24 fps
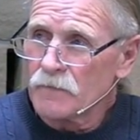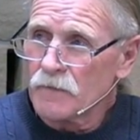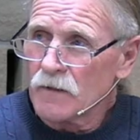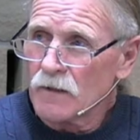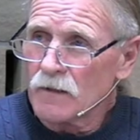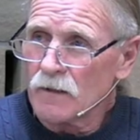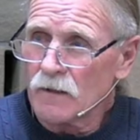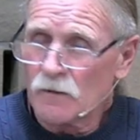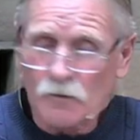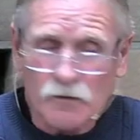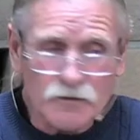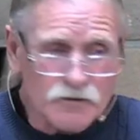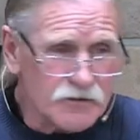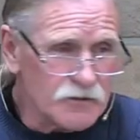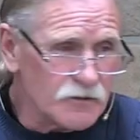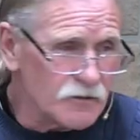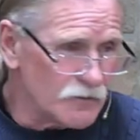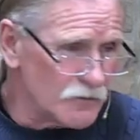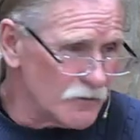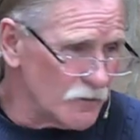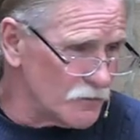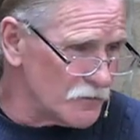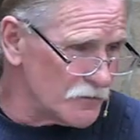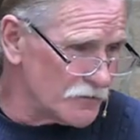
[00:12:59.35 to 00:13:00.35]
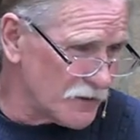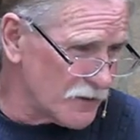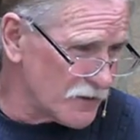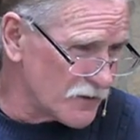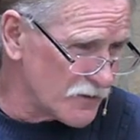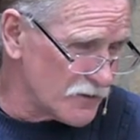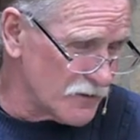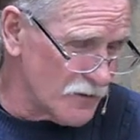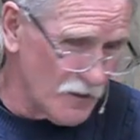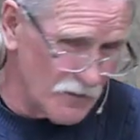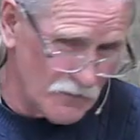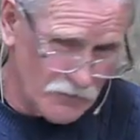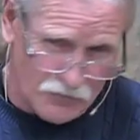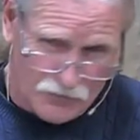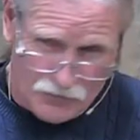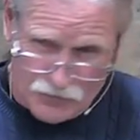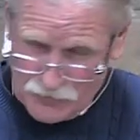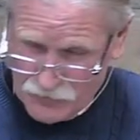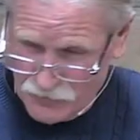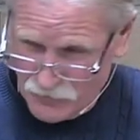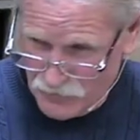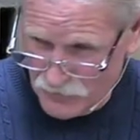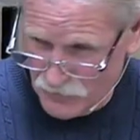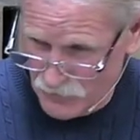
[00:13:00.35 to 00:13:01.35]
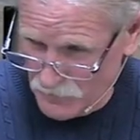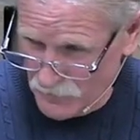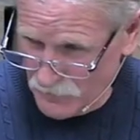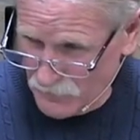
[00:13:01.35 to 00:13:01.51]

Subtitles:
And I want you to know that that's not true.